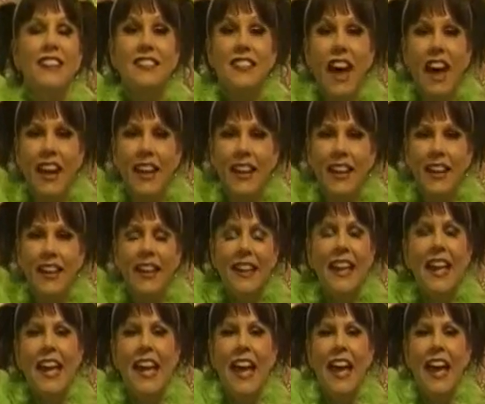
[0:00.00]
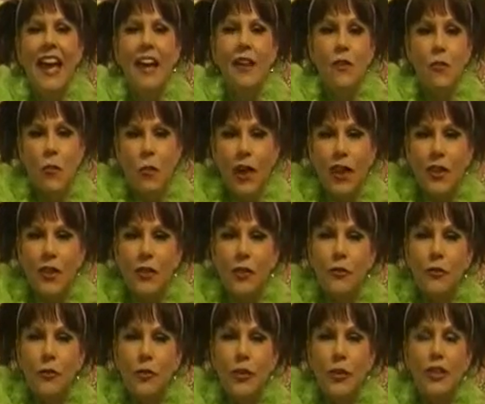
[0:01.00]
exciting and
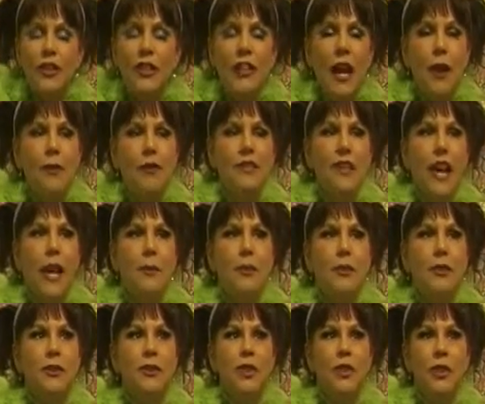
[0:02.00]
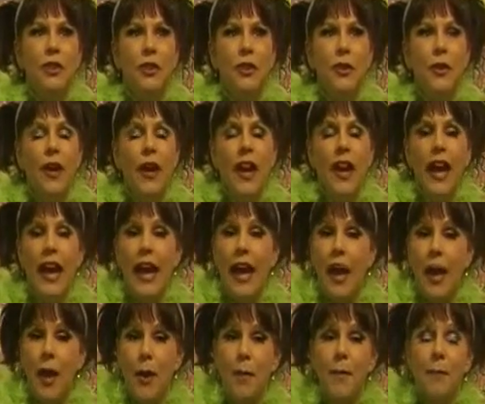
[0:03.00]
wonderful. I was able to
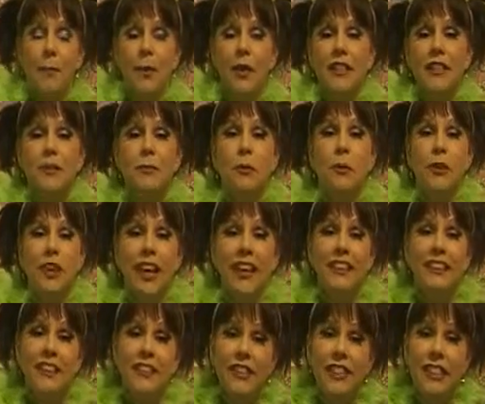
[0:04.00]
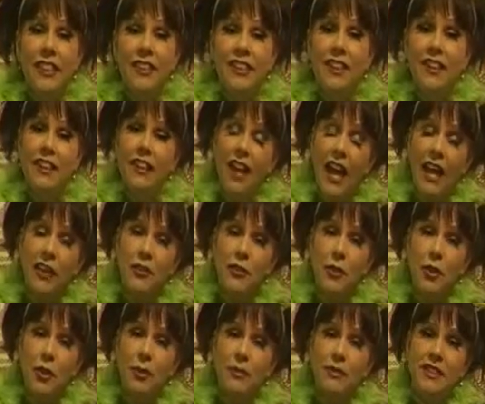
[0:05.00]
bring some creativity into the
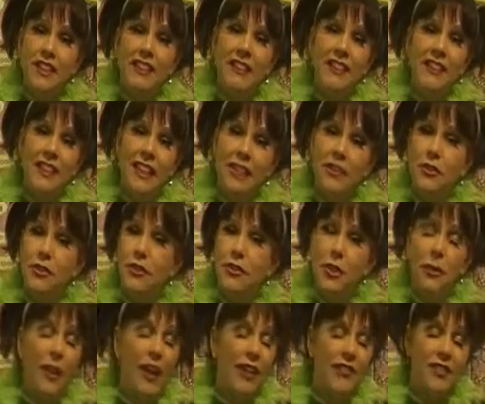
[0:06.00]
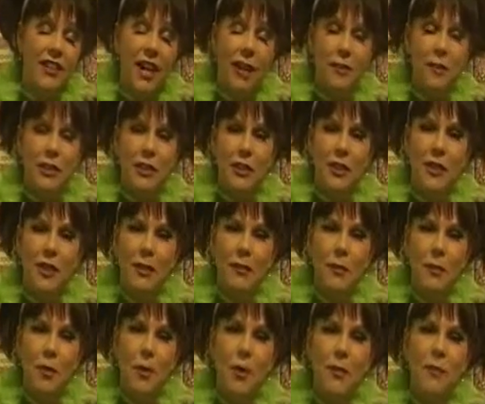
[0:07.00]
classrooms that the teachers don't have time to do
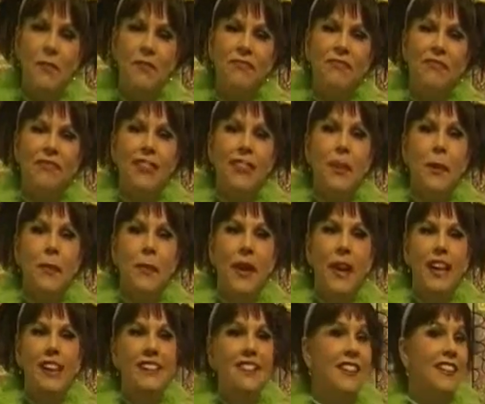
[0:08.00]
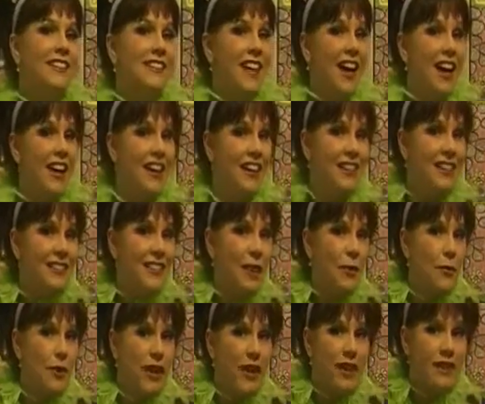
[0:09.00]
anymore. But as excited as
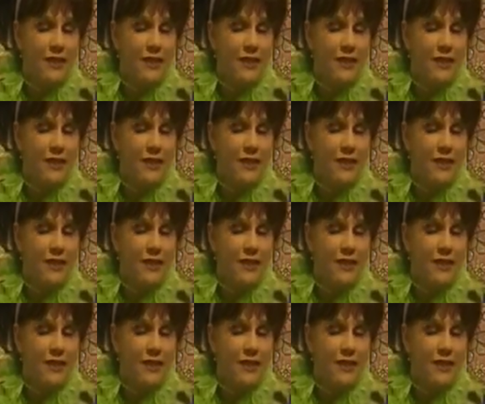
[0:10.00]
I